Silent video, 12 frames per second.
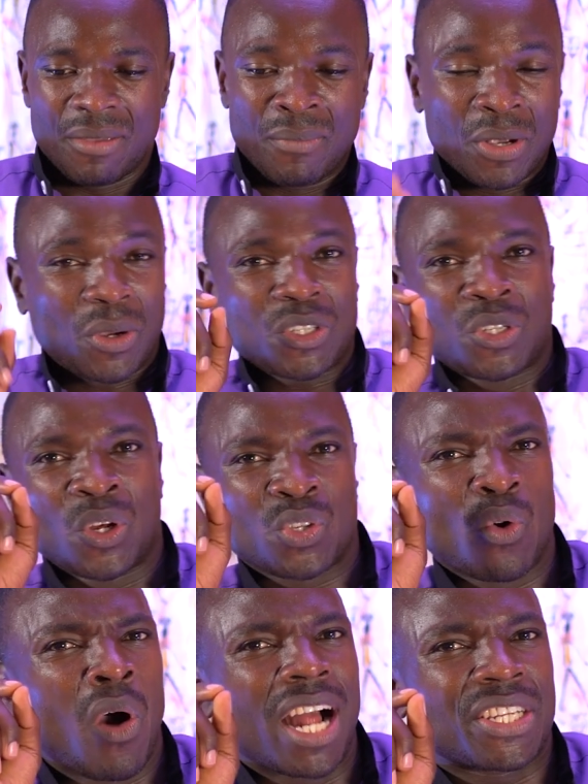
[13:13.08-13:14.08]
Because those
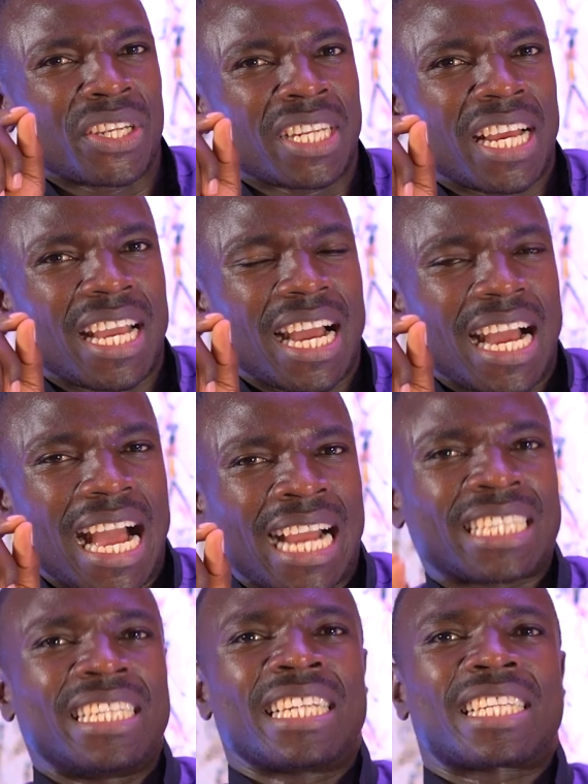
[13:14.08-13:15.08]
who hurt you
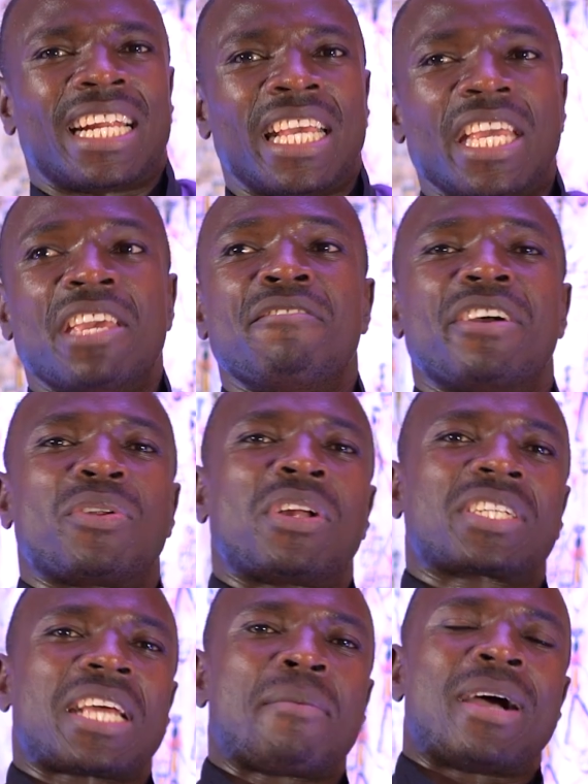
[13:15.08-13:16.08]
accidentally, even
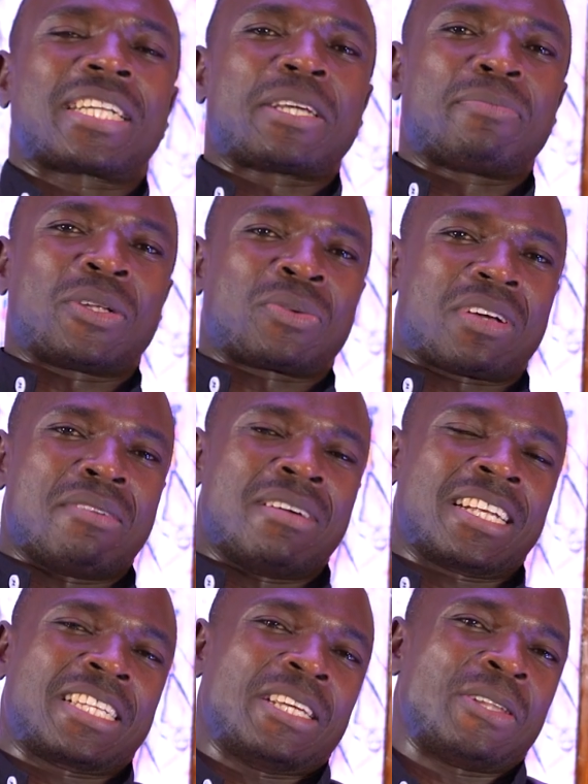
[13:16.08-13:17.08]
one time attempted to come
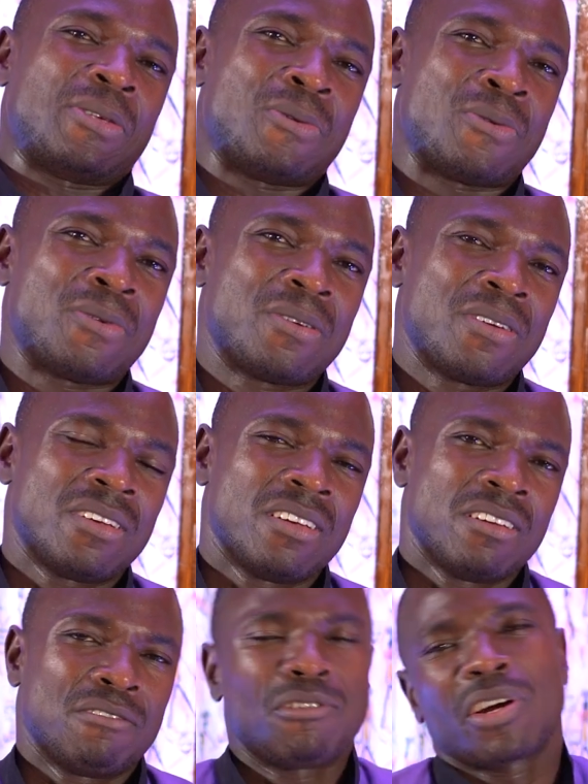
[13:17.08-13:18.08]
and tell you,
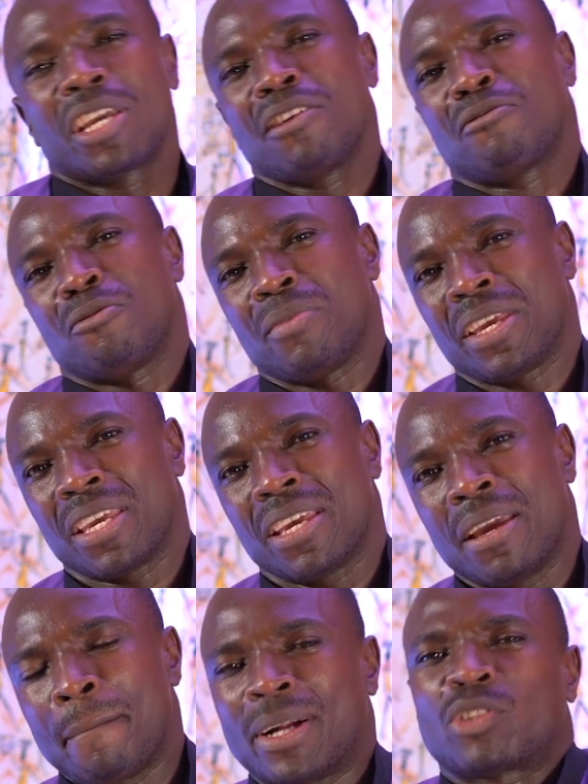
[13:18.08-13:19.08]
forgive me,
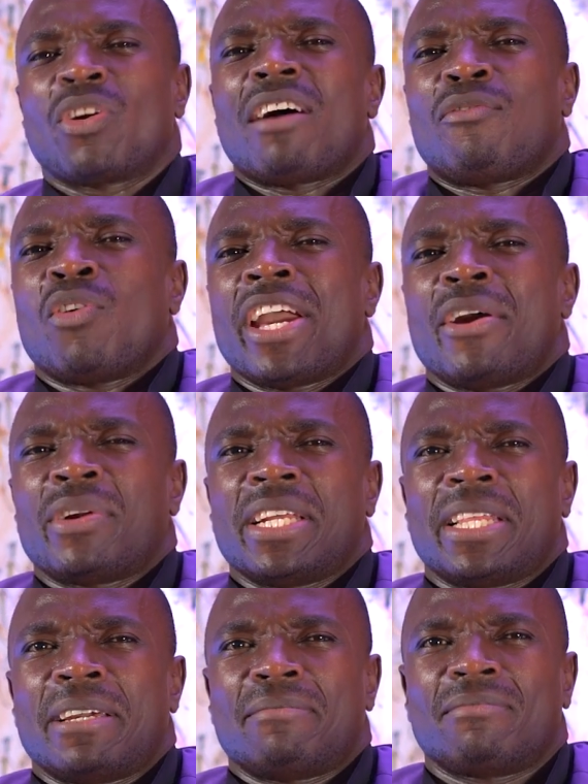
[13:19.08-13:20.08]
but you have held
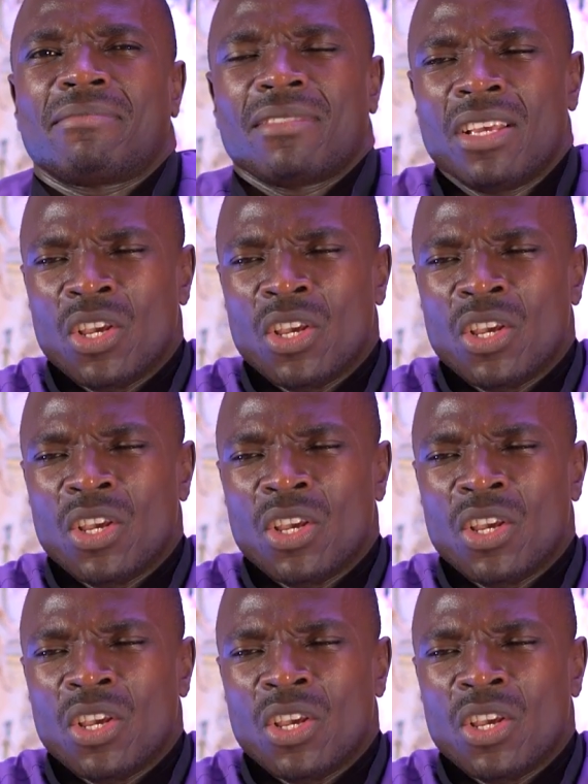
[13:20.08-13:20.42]
them.